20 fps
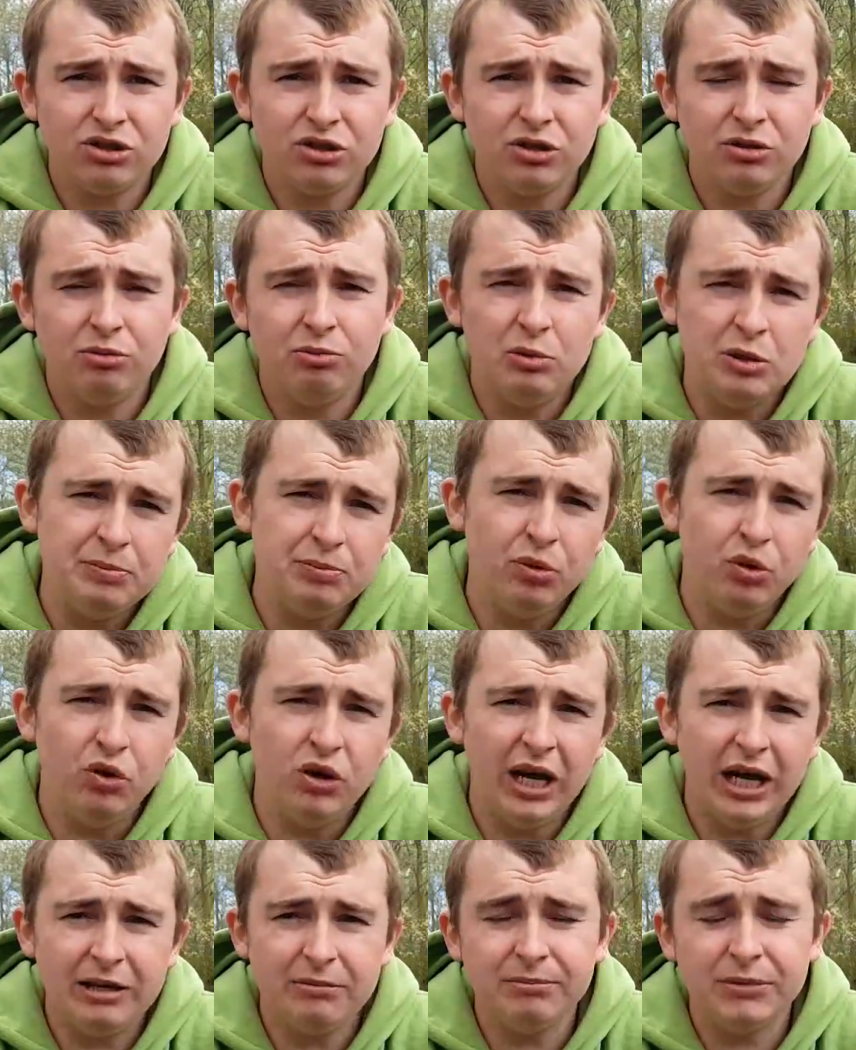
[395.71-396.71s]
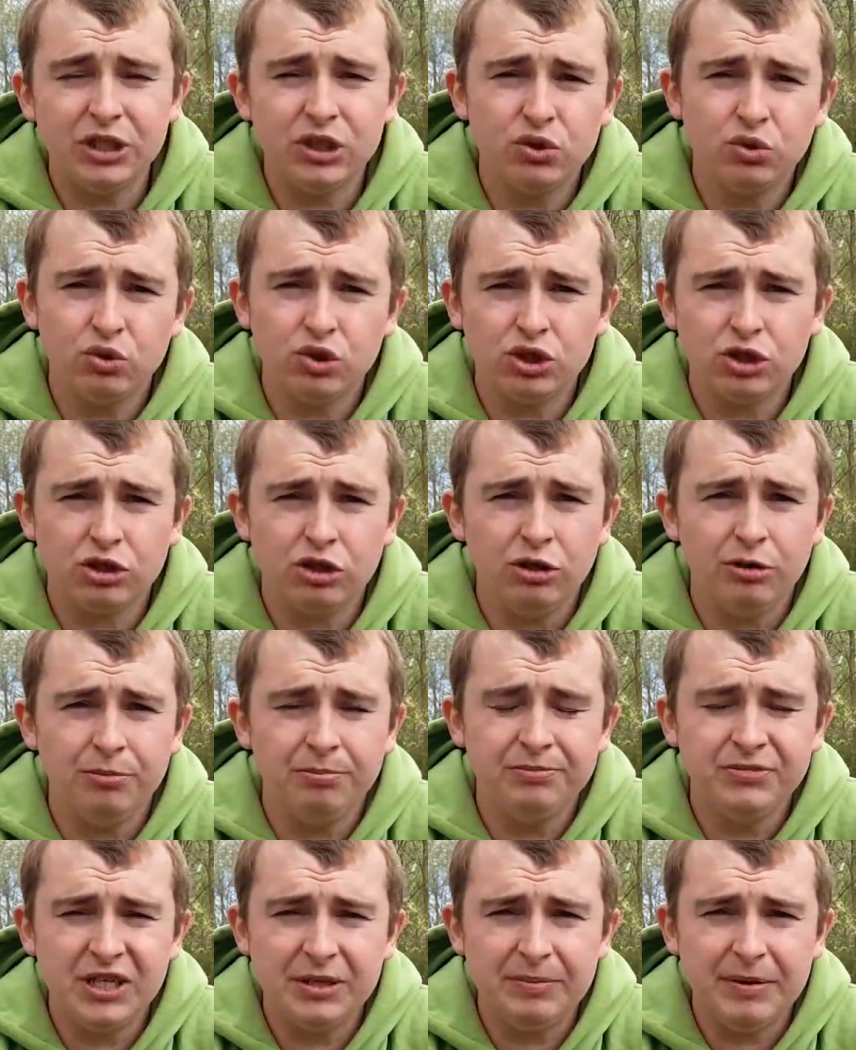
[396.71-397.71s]
And we bought that, me and Georgia will
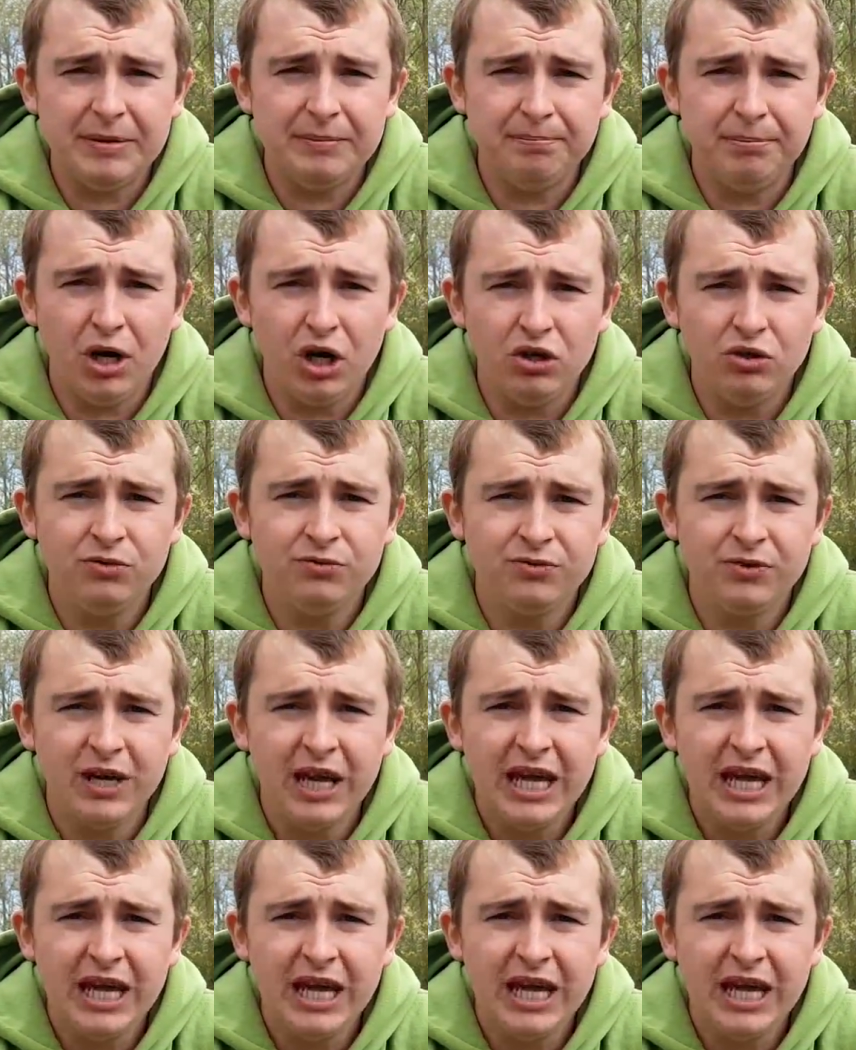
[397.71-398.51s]
tip it in both,